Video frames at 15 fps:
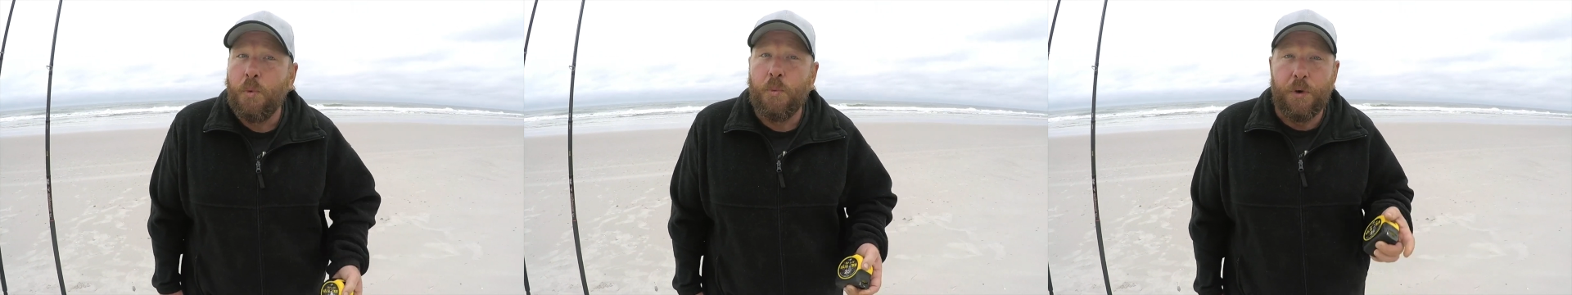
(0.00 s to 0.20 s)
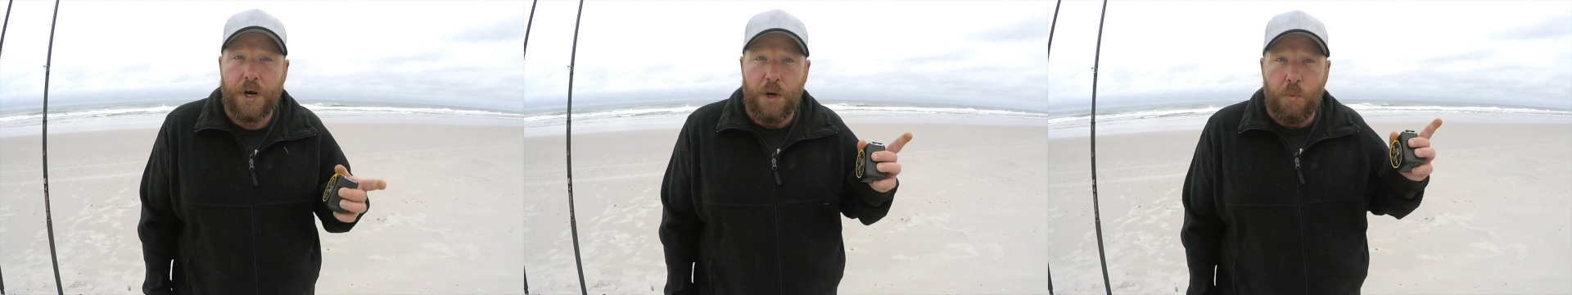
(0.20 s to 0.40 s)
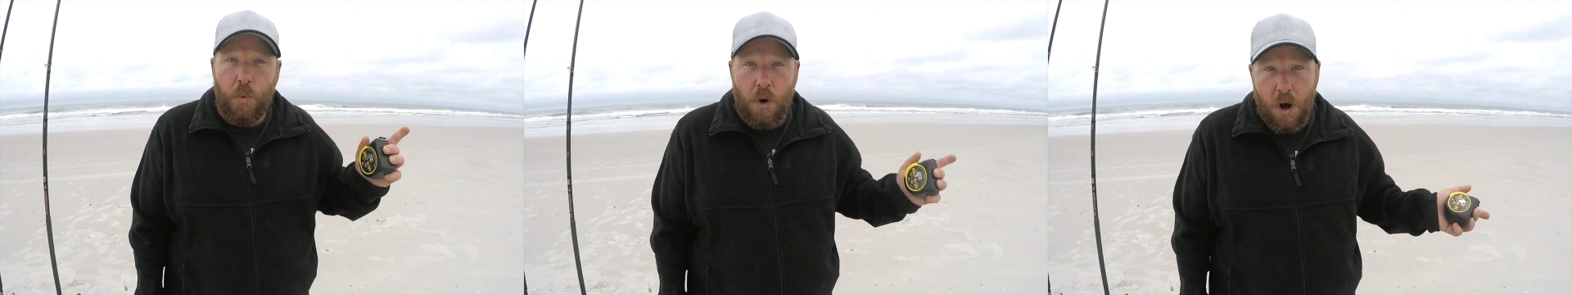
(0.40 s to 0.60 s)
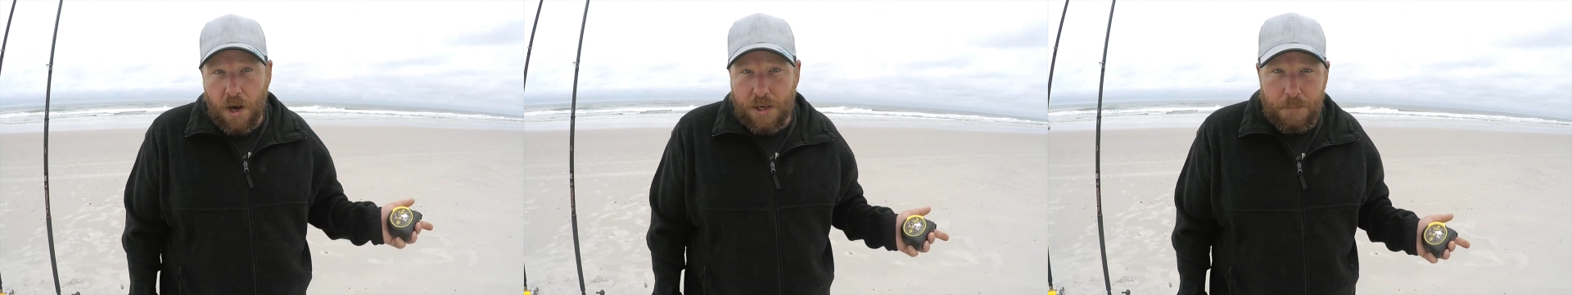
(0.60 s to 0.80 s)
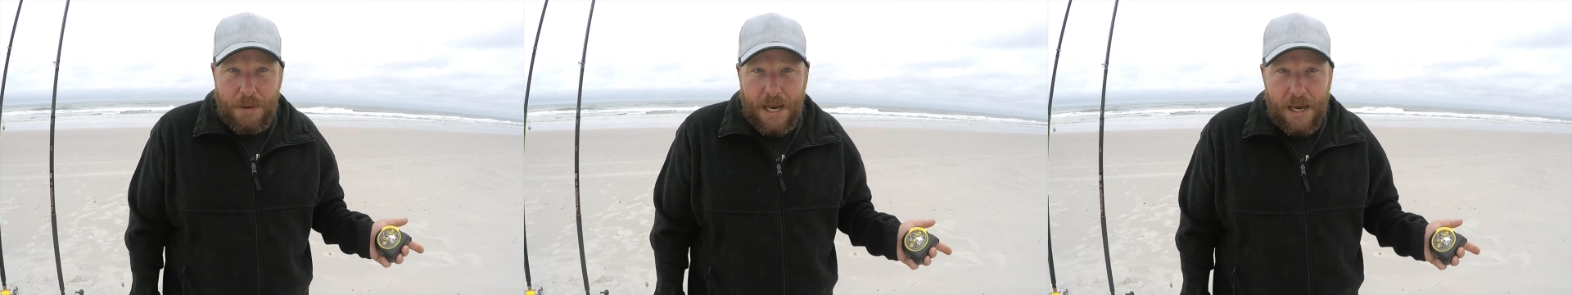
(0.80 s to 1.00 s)
we're going to walk
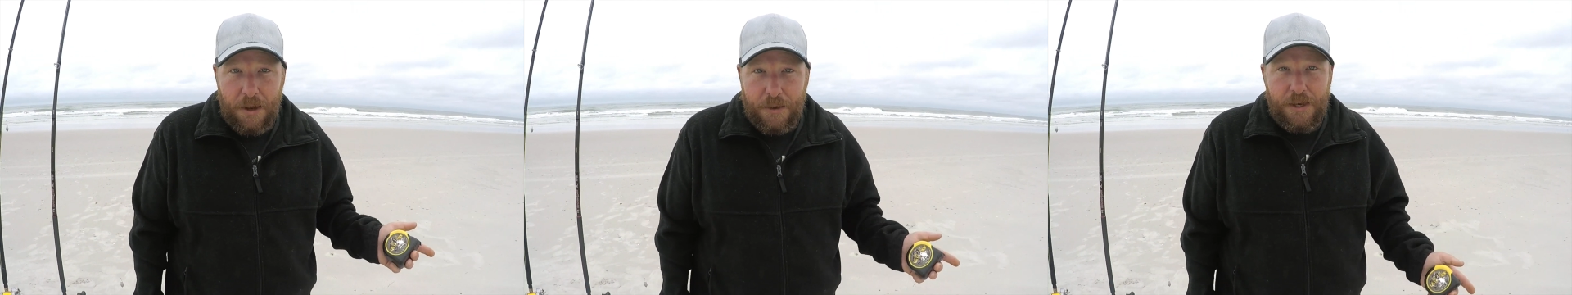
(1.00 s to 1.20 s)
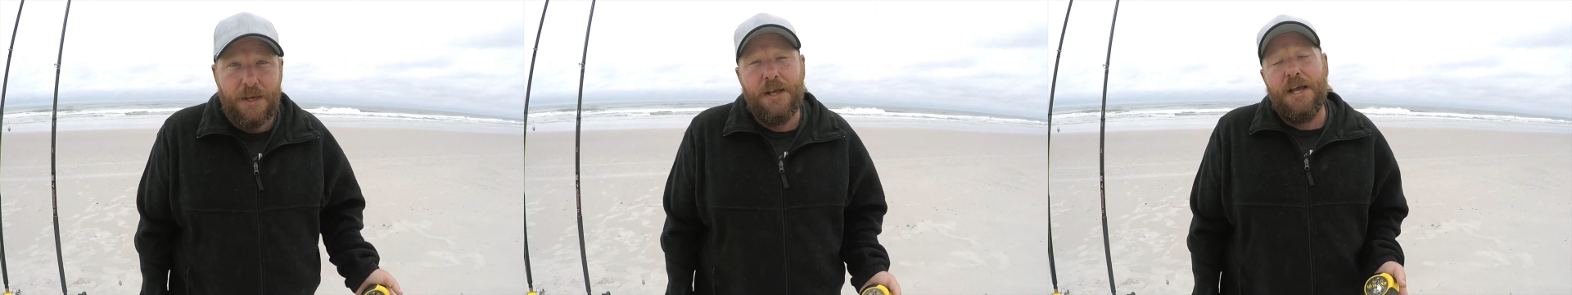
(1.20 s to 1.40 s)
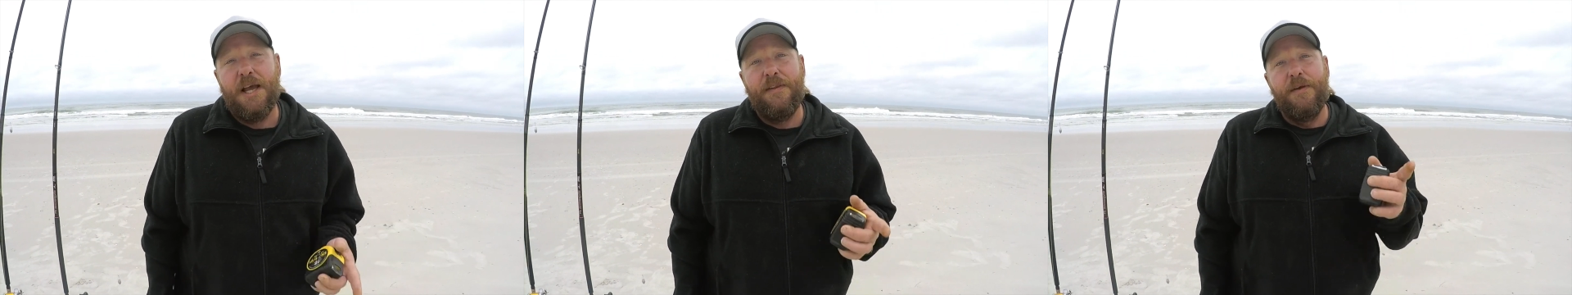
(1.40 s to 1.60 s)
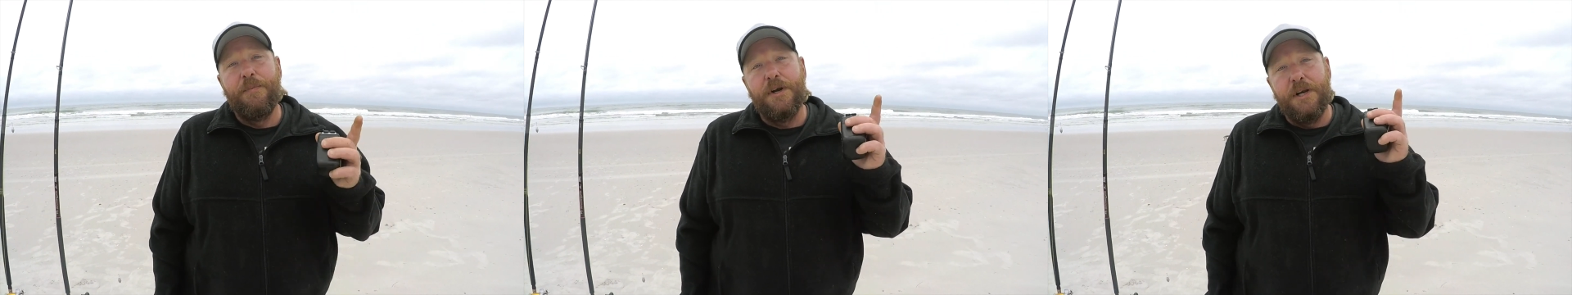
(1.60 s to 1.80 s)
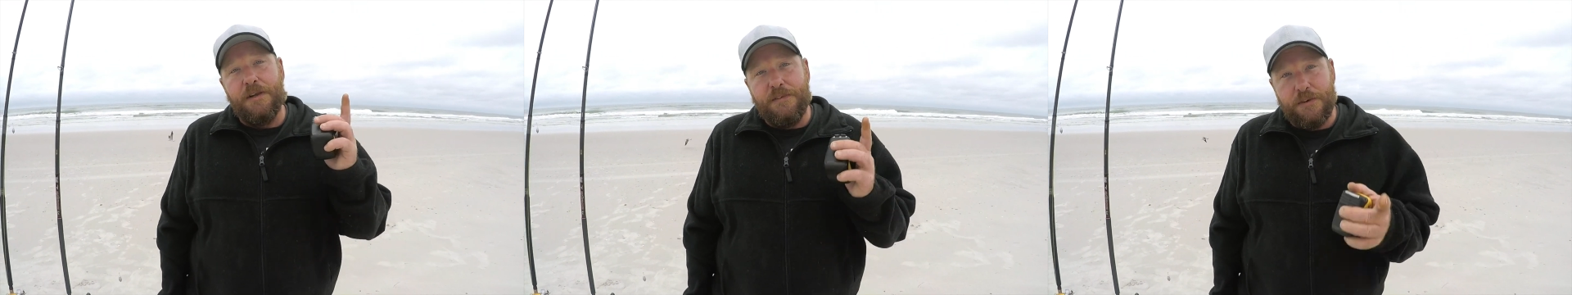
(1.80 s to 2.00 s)
them out, and then
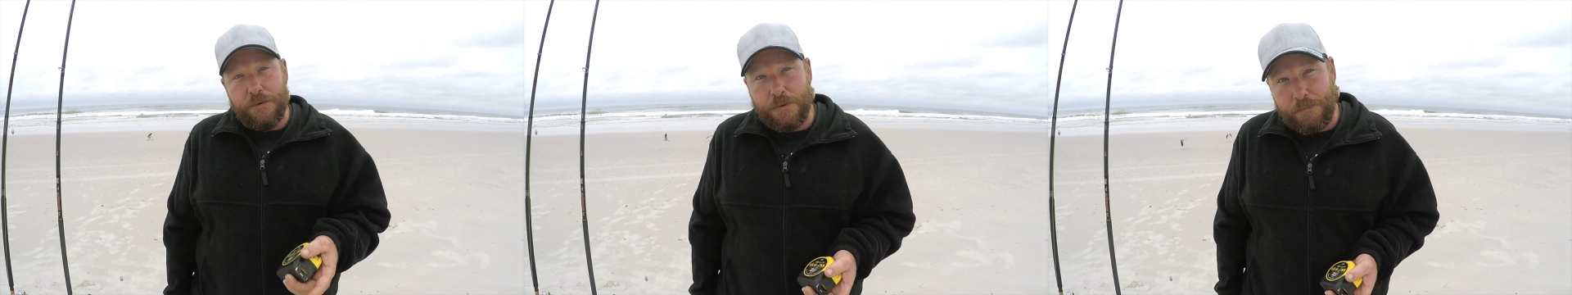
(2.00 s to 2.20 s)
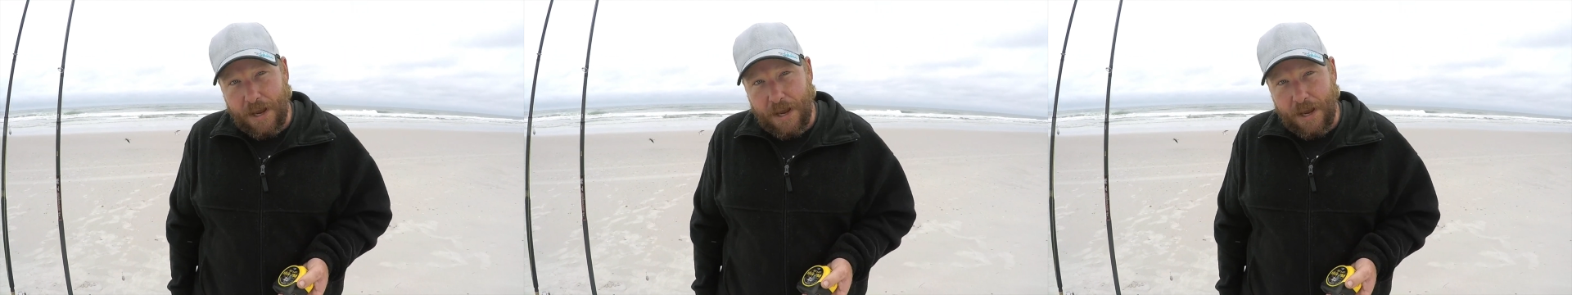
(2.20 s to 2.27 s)
we're going to do the